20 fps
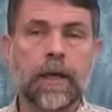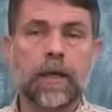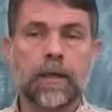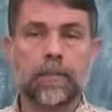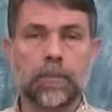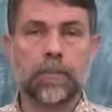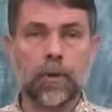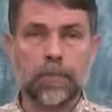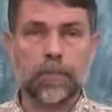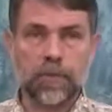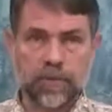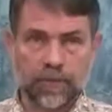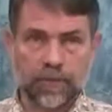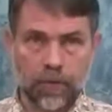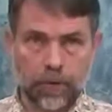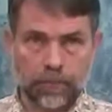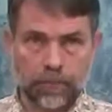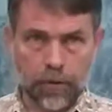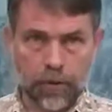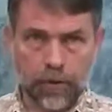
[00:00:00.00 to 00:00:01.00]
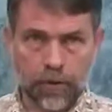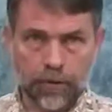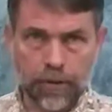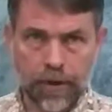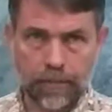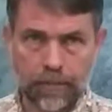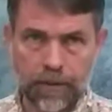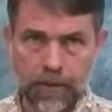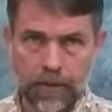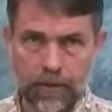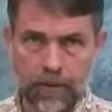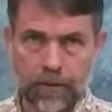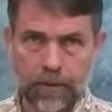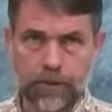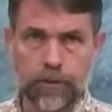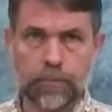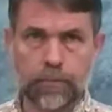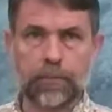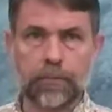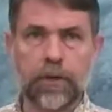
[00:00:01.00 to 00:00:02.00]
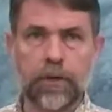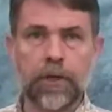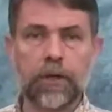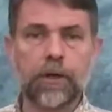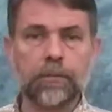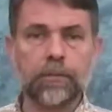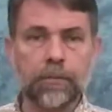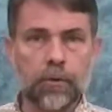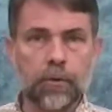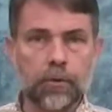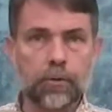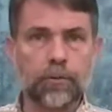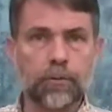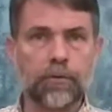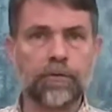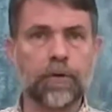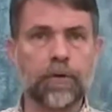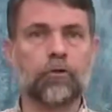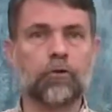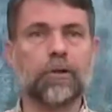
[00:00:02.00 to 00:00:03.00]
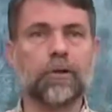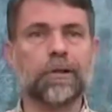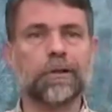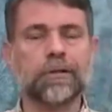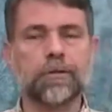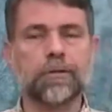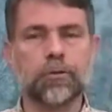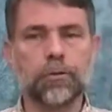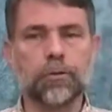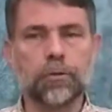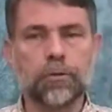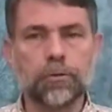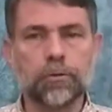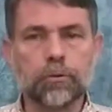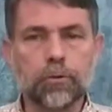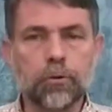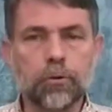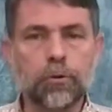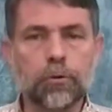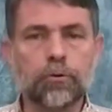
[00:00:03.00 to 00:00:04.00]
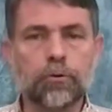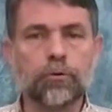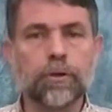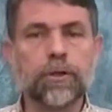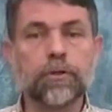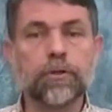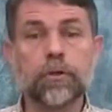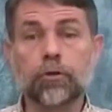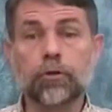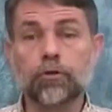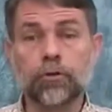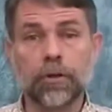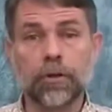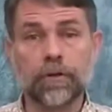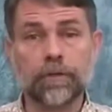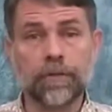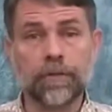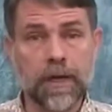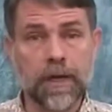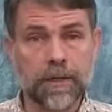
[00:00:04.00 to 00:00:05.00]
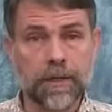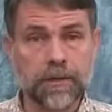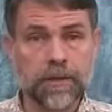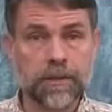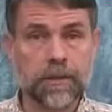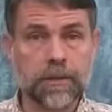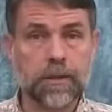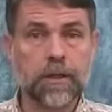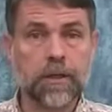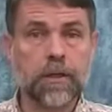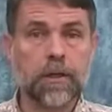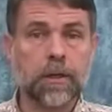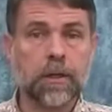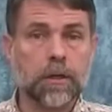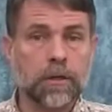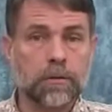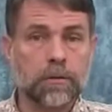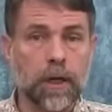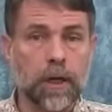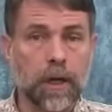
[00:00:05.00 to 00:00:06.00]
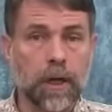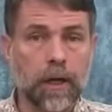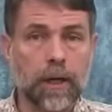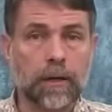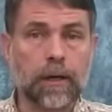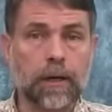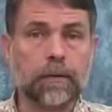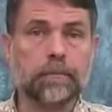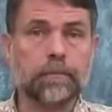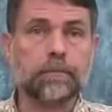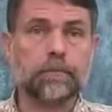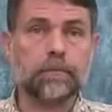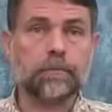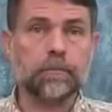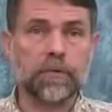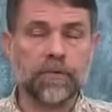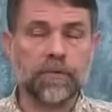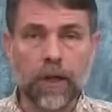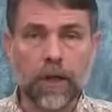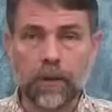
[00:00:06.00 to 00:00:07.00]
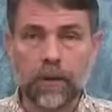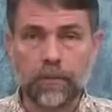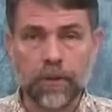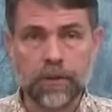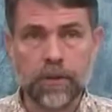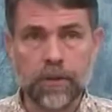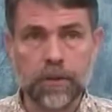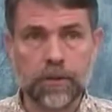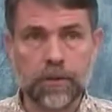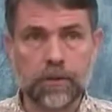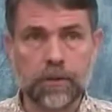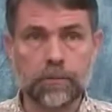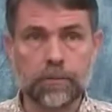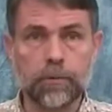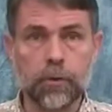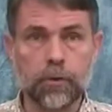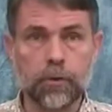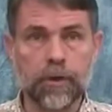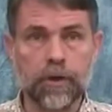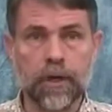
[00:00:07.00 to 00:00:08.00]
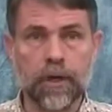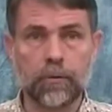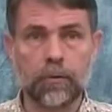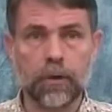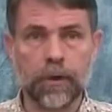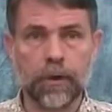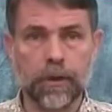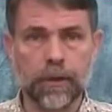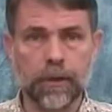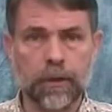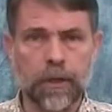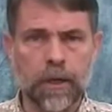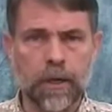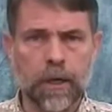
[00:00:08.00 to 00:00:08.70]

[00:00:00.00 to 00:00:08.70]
The purpose of our program here is to prepare computer professionals to do research and advanced uh, development in computer networking.